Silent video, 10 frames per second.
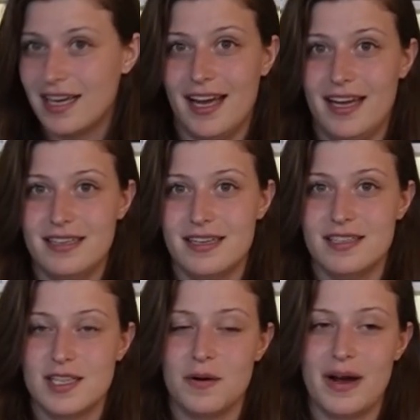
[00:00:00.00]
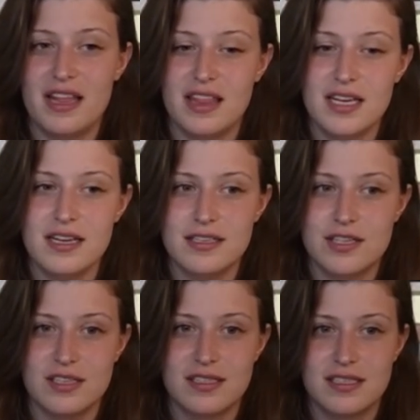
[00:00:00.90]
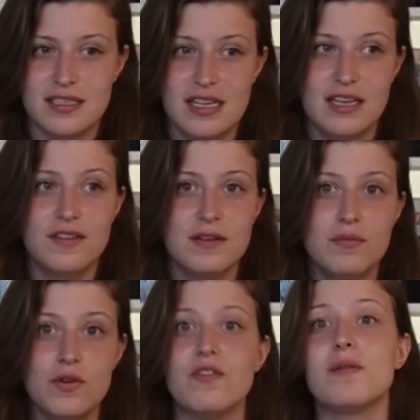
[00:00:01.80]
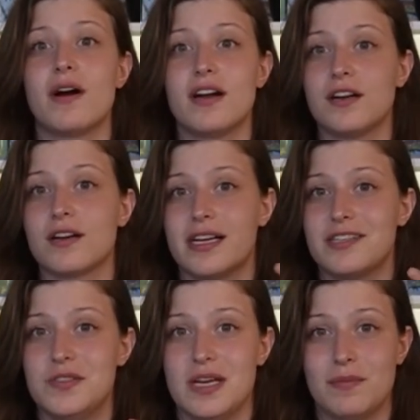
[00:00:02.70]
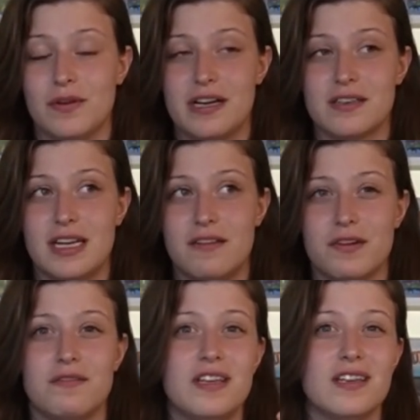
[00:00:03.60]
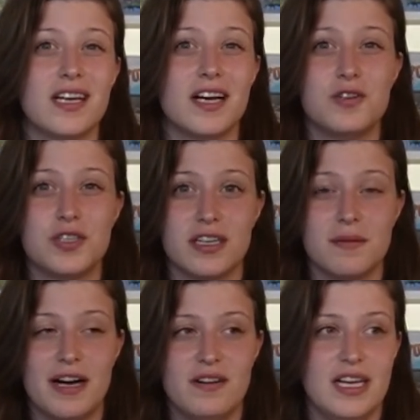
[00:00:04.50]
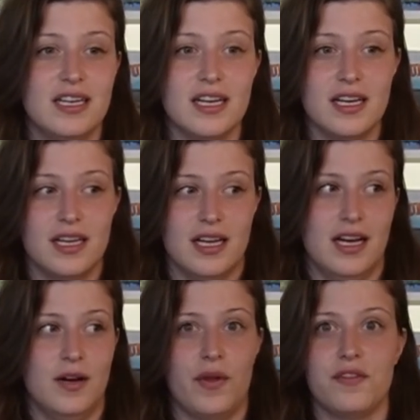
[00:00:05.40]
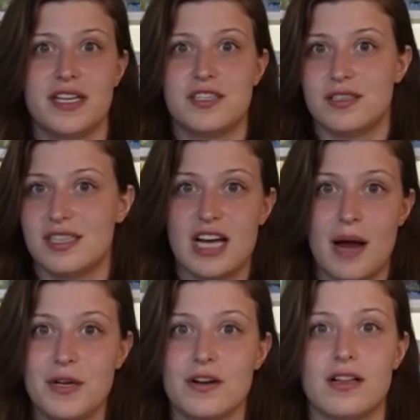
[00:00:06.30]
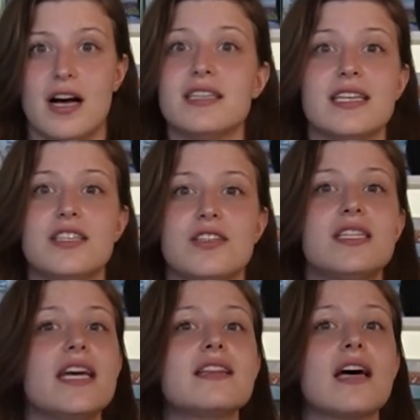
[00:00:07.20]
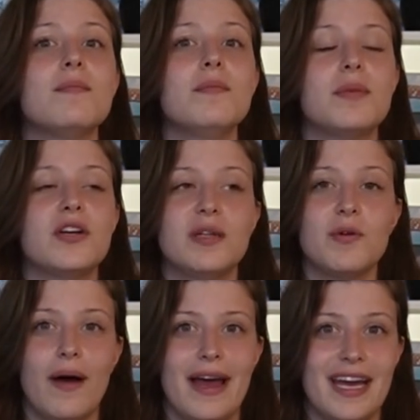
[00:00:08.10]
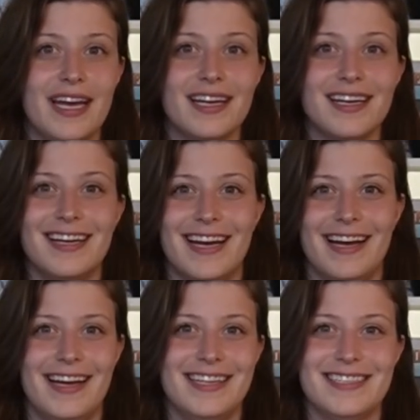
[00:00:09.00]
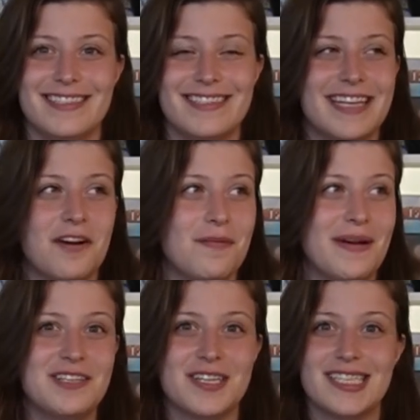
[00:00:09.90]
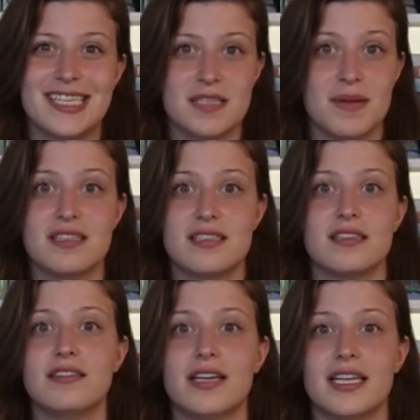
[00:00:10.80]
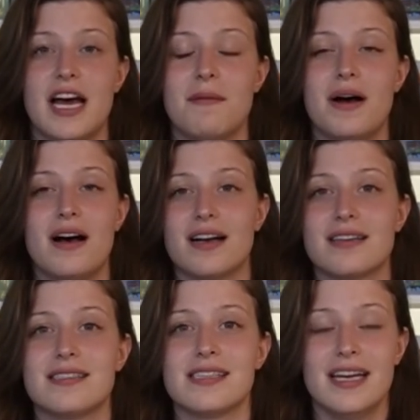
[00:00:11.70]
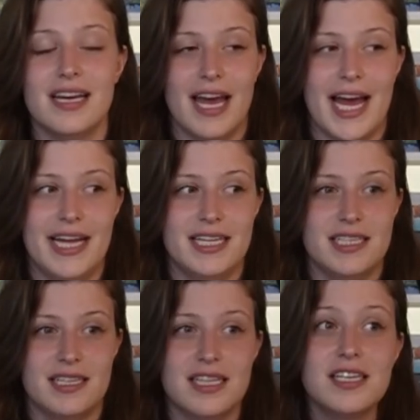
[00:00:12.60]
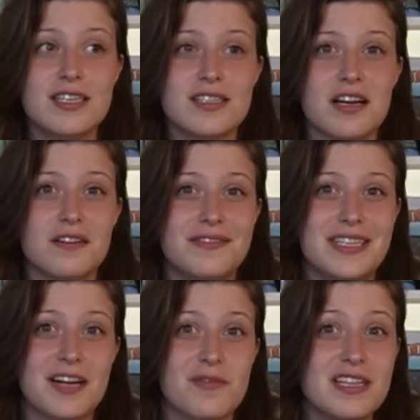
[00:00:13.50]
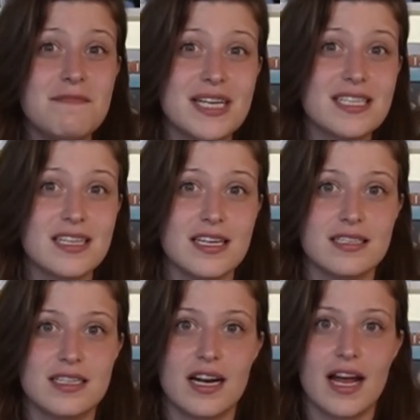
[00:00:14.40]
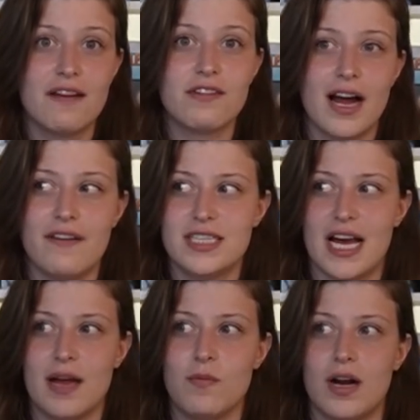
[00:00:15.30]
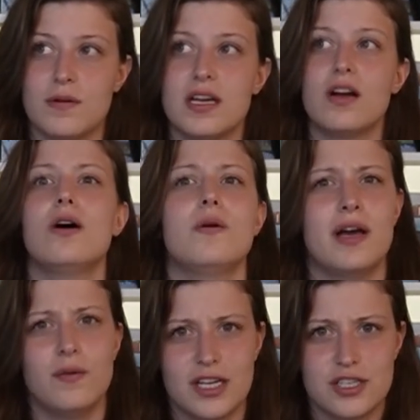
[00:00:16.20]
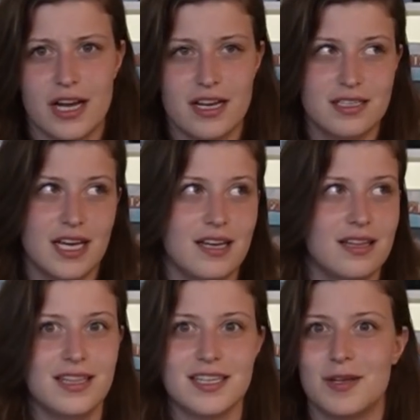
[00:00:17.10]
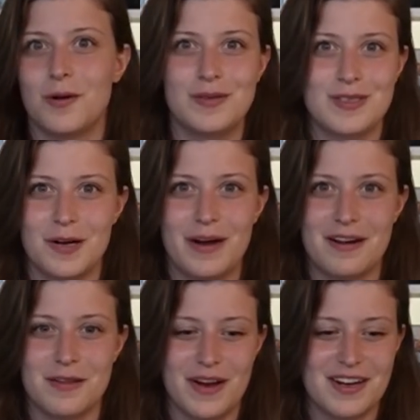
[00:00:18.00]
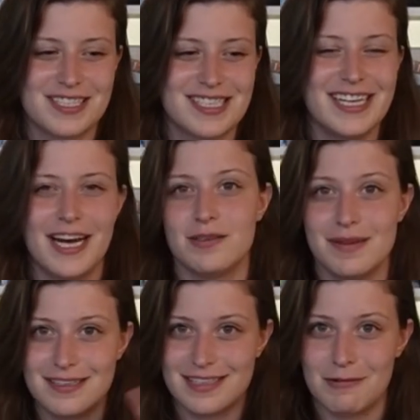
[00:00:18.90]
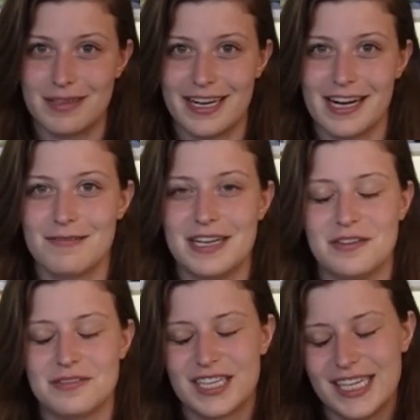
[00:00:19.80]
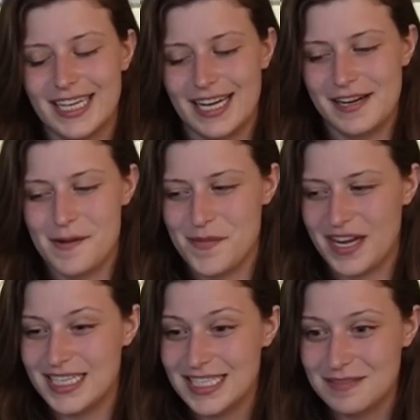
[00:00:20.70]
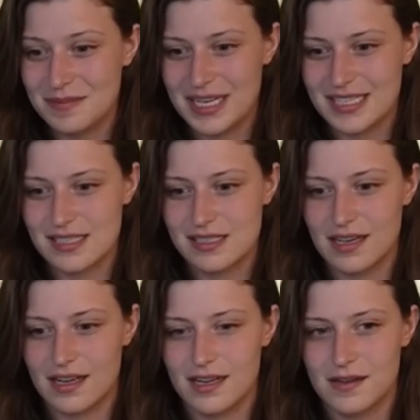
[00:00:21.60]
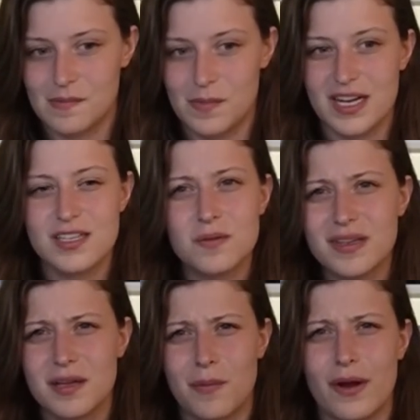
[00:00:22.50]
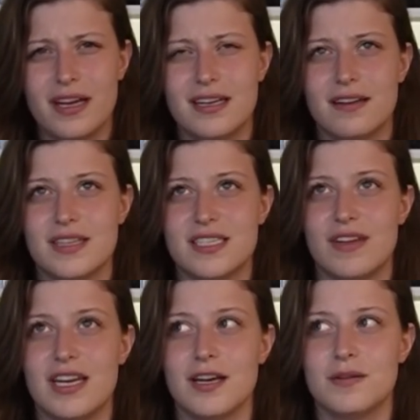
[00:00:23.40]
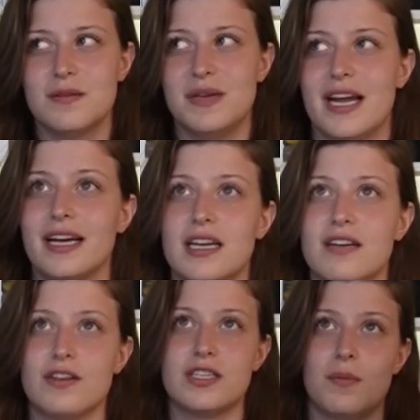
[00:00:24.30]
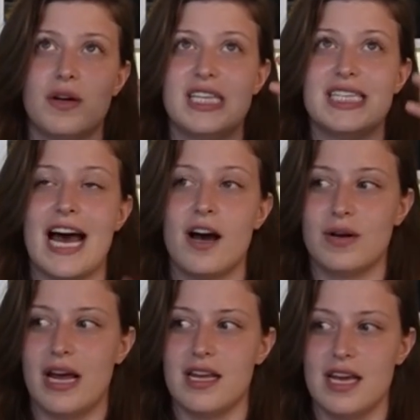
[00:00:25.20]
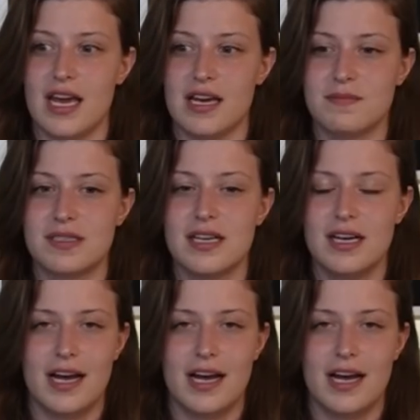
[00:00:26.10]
And so I think just even moving part of your collection temporarily if you're feeling unsure about it, whether that's just the top of your closet, just take them, put them away, and set a reminder in 6 months to look at that box and think to yourself, did I really miss these? Did I ever have a time when I was like, oh, I wish I could take this so-and-so out of the box? I was about to say one that I got rid of that I didn't miss, but I don't want the point of this video to be negative or to bring down any games.